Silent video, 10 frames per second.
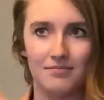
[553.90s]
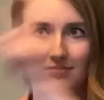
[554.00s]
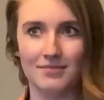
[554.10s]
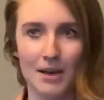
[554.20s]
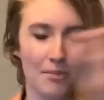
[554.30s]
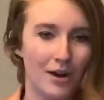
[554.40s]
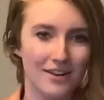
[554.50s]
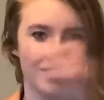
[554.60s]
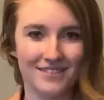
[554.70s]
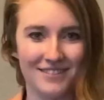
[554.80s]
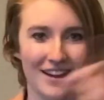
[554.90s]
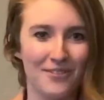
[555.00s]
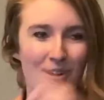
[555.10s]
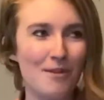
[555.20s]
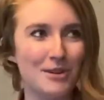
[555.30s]
somewhere. I
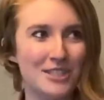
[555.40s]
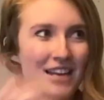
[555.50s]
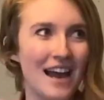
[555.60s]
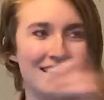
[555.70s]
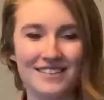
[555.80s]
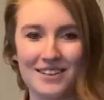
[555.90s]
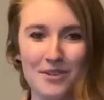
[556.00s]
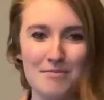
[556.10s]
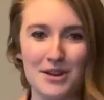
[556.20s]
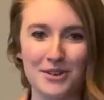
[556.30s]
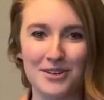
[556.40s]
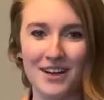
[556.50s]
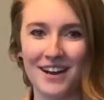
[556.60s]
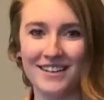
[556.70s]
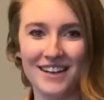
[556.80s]
forget which side, if I'm mirrored or
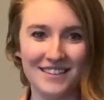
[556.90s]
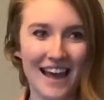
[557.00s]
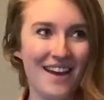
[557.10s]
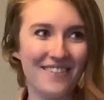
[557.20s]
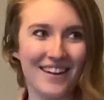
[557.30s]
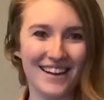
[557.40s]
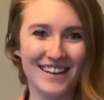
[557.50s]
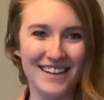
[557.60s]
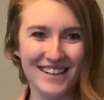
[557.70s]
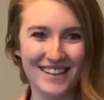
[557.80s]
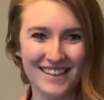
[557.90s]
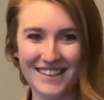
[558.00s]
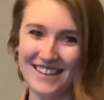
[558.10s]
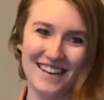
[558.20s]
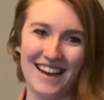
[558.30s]
not. That way.
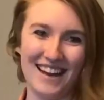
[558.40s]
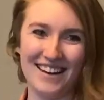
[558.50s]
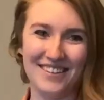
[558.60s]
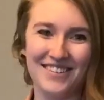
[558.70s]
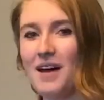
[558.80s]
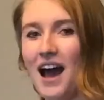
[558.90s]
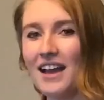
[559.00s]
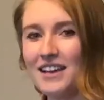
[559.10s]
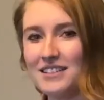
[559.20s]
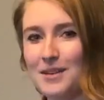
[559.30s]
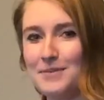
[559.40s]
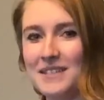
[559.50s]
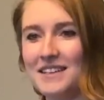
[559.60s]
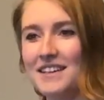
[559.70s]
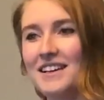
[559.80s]
I don't know. I get
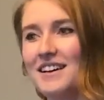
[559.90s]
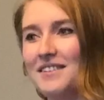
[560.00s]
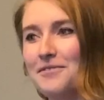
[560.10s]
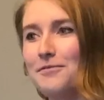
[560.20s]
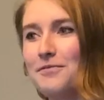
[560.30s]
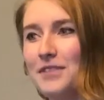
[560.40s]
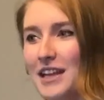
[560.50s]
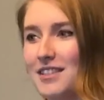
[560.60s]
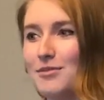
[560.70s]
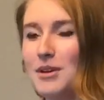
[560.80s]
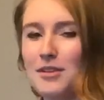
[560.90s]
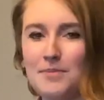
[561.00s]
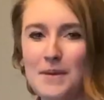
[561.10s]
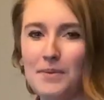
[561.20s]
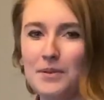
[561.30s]
tipsy, like 3 other
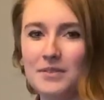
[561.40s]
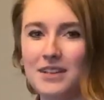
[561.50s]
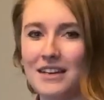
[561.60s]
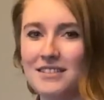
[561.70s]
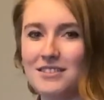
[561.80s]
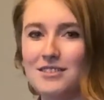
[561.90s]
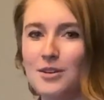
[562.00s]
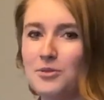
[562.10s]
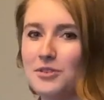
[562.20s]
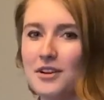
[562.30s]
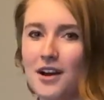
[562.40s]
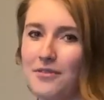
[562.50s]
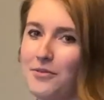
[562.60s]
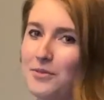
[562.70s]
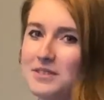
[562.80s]
people get so drunk
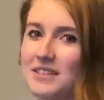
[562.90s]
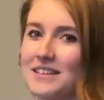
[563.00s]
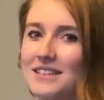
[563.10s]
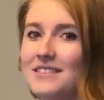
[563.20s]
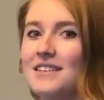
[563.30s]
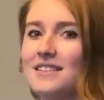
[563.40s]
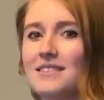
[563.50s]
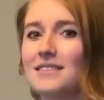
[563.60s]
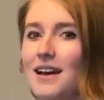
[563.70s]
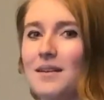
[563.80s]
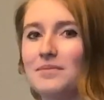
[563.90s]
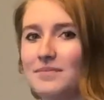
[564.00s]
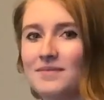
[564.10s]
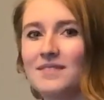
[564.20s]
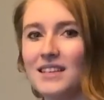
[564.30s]
off of whiskey. It's the time.
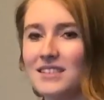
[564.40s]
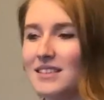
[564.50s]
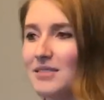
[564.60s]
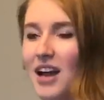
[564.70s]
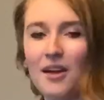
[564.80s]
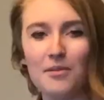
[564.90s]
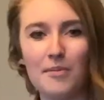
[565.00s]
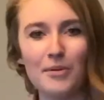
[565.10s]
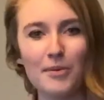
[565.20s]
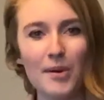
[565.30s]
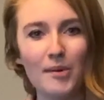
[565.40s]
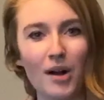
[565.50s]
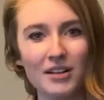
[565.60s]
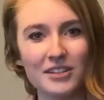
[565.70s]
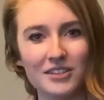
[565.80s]
It's like, God, remember when we were
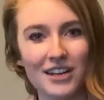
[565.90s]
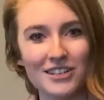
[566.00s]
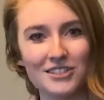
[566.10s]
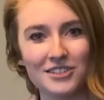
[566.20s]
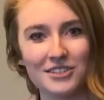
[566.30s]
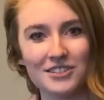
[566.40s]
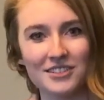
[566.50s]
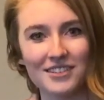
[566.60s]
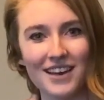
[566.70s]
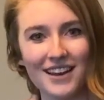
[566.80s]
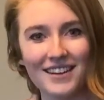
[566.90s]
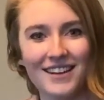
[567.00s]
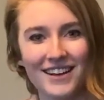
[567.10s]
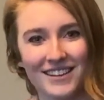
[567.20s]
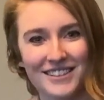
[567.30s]
all underage and couldn't do
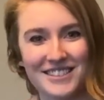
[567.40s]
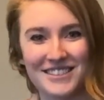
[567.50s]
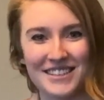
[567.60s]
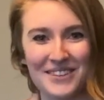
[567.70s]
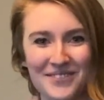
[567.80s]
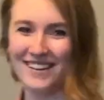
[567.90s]
that on the stream?